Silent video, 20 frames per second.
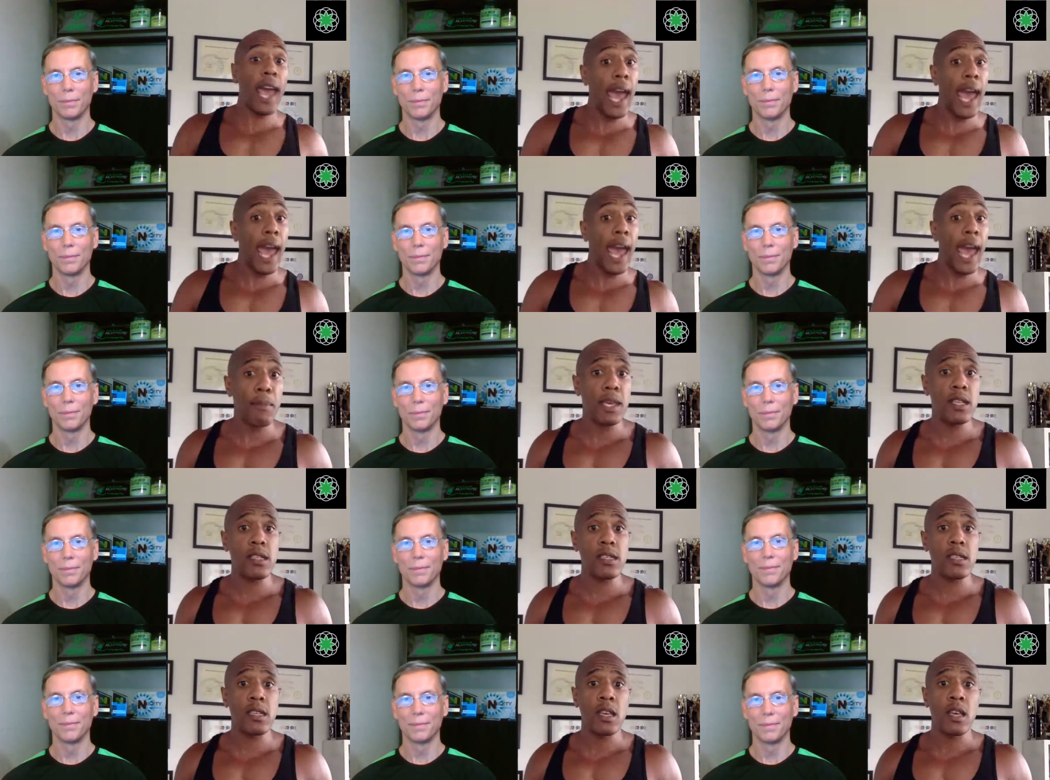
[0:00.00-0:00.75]

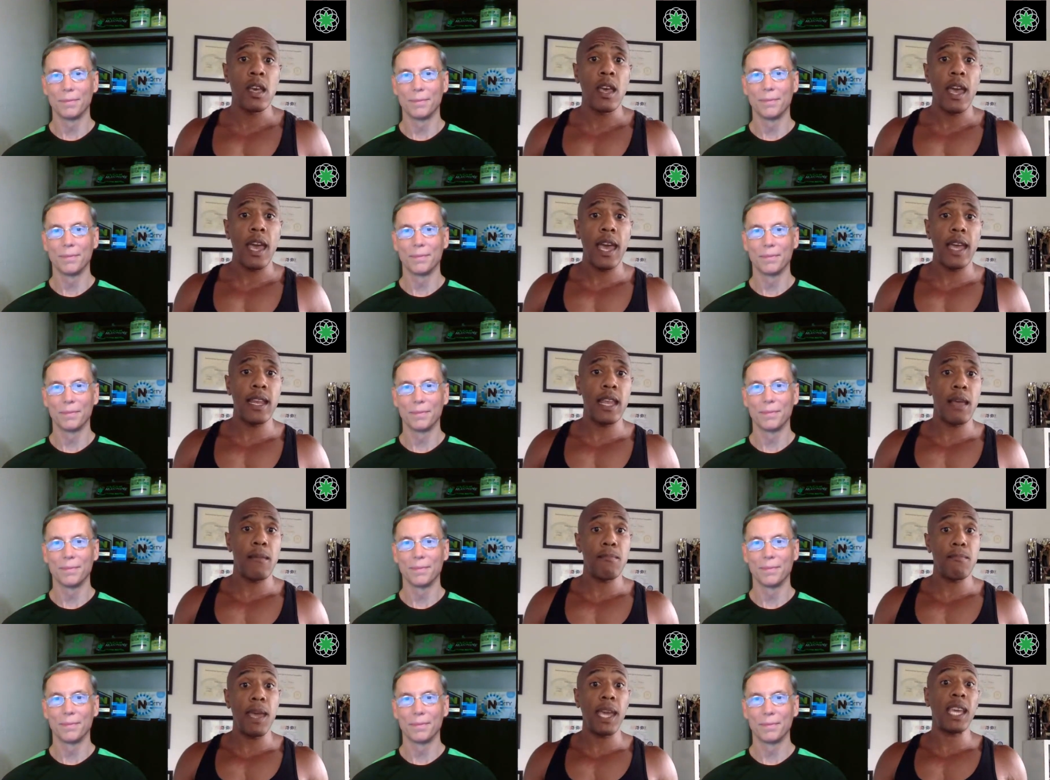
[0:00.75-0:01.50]
Speaker 1: habits and
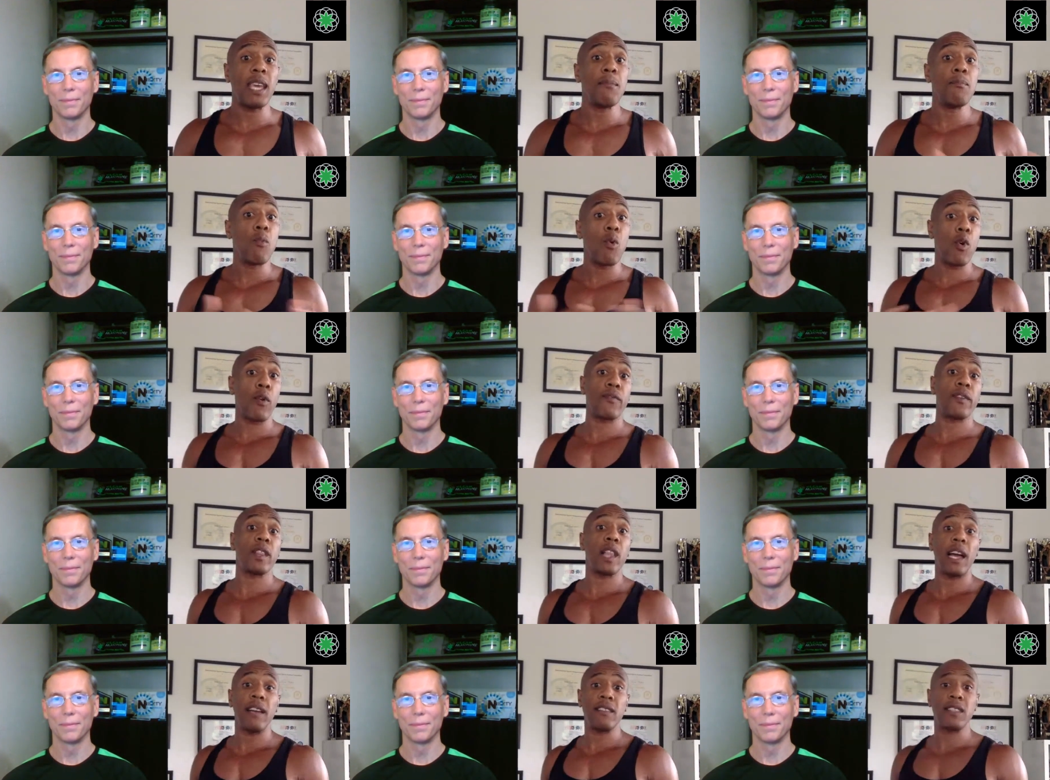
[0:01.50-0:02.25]
then make it more
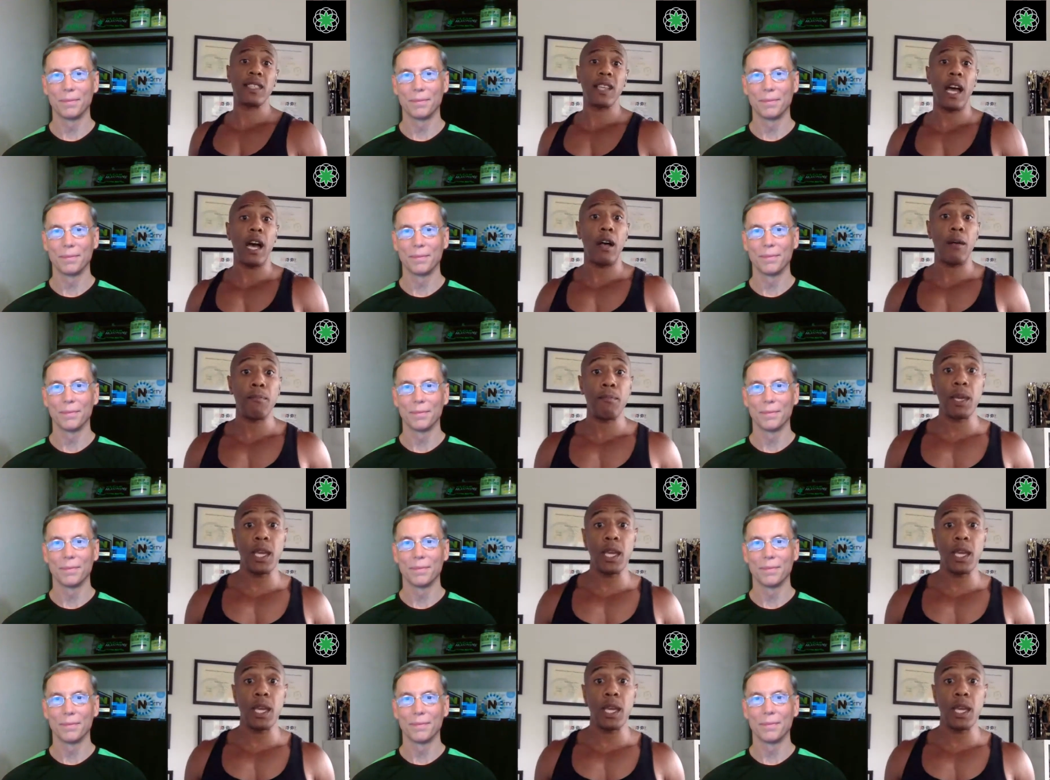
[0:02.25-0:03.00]
of a lifestyle.
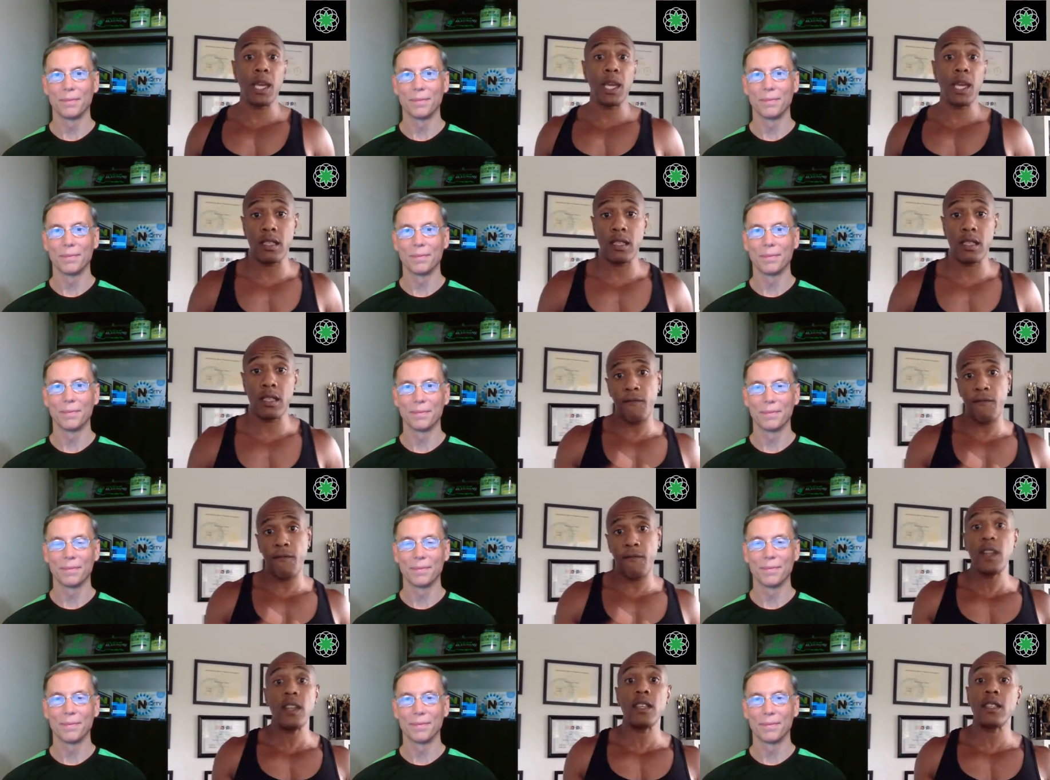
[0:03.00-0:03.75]
Because
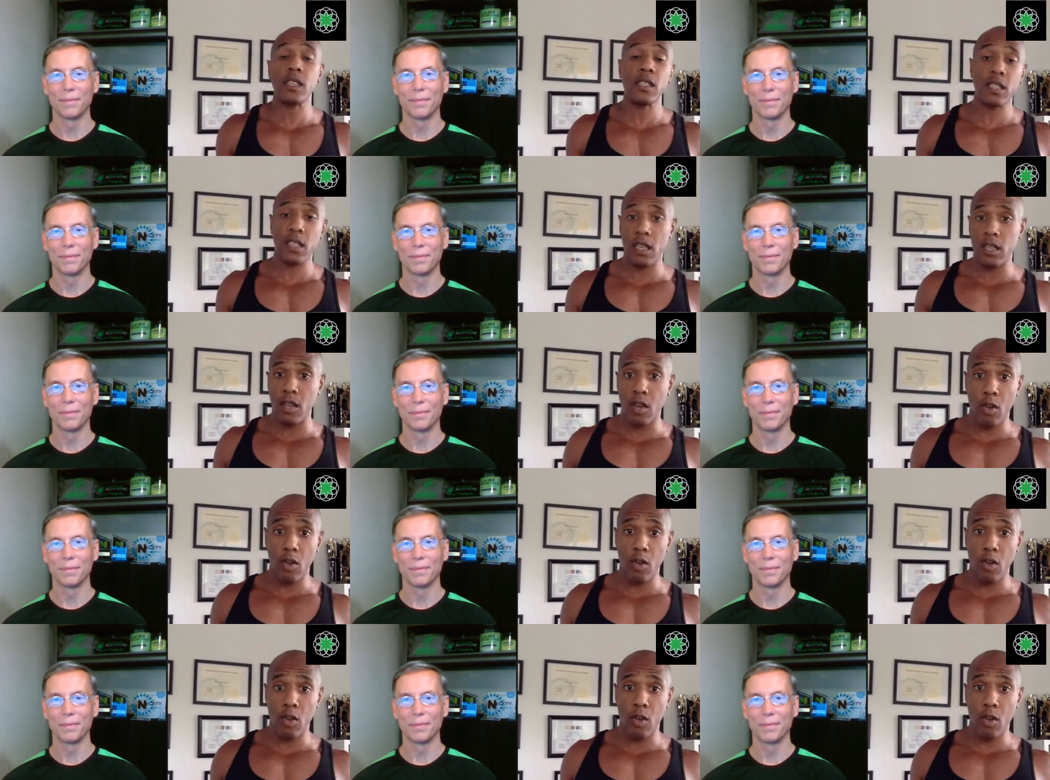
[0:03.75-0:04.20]
if fitness isn't